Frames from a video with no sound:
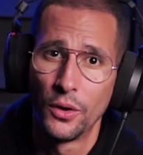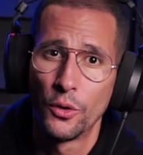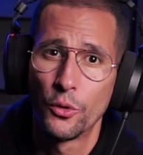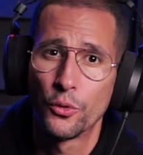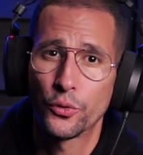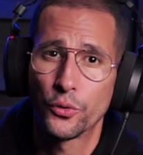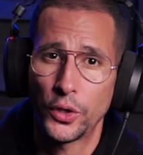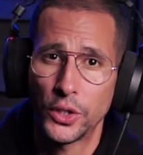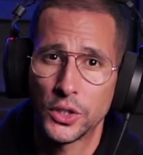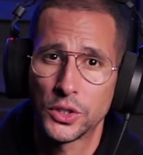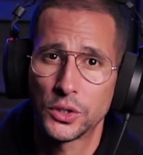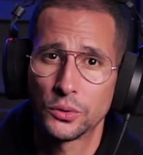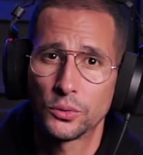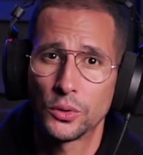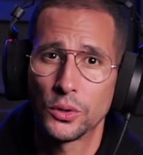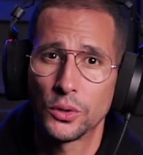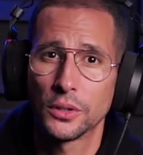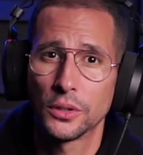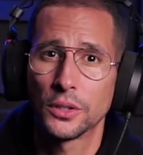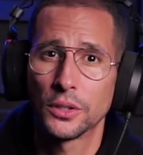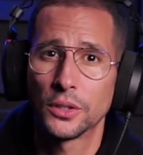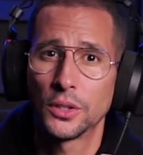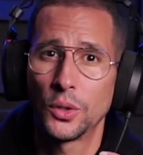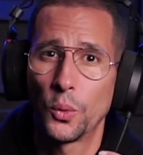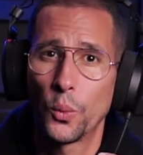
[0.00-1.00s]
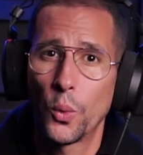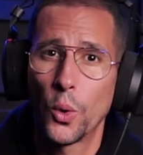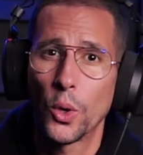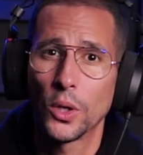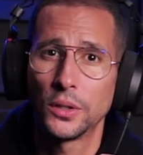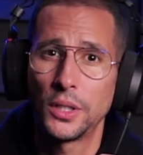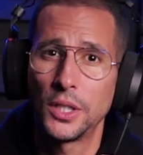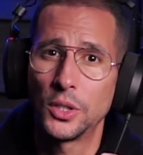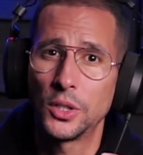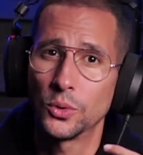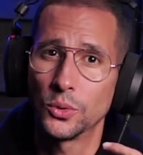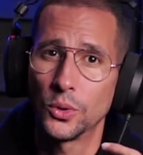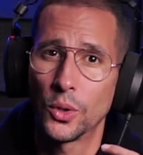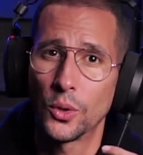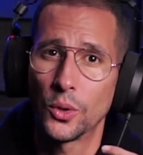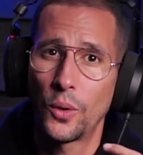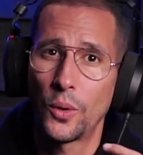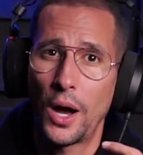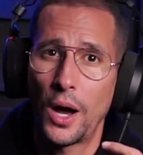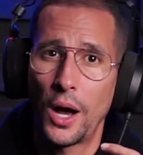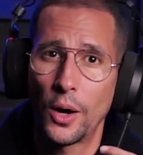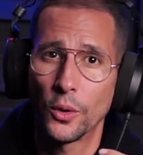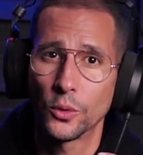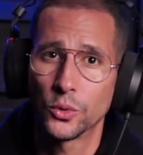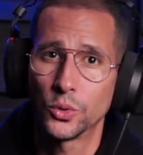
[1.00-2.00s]
first of all, the world need to know
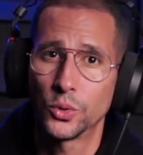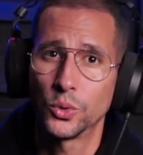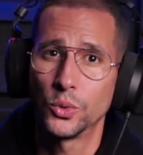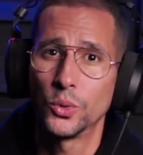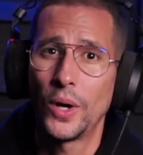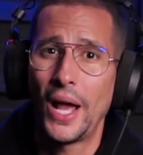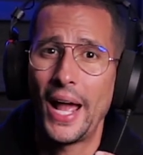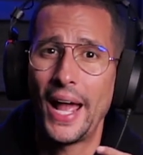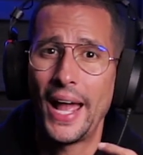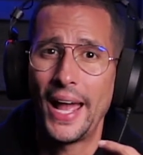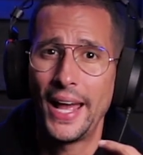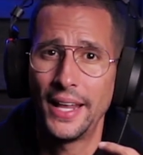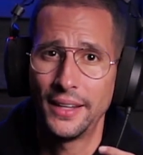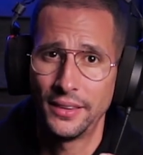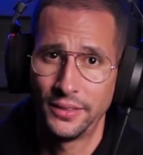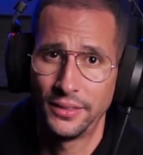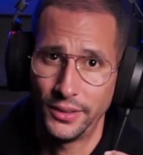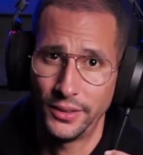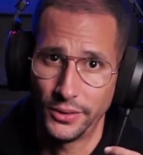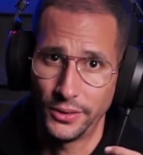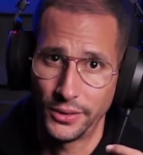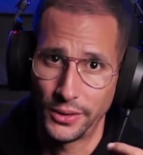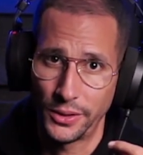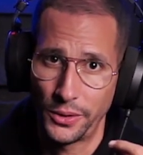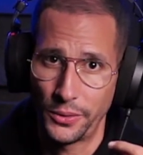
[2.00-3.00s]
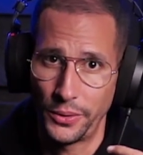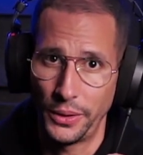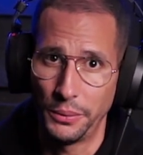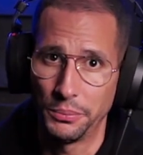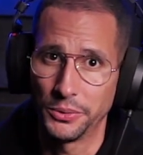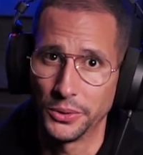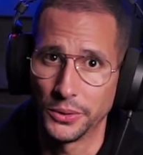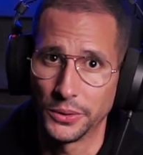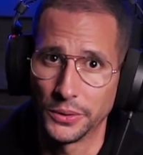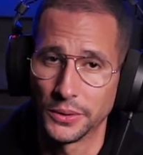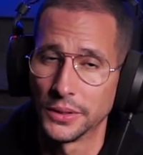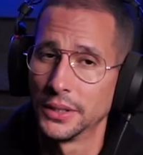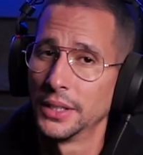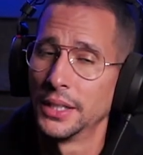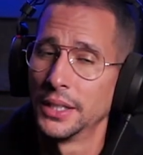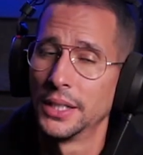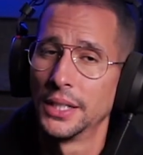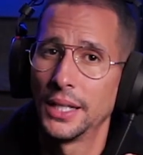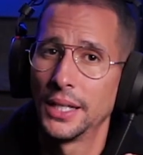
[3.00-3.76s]
how to enter crypto.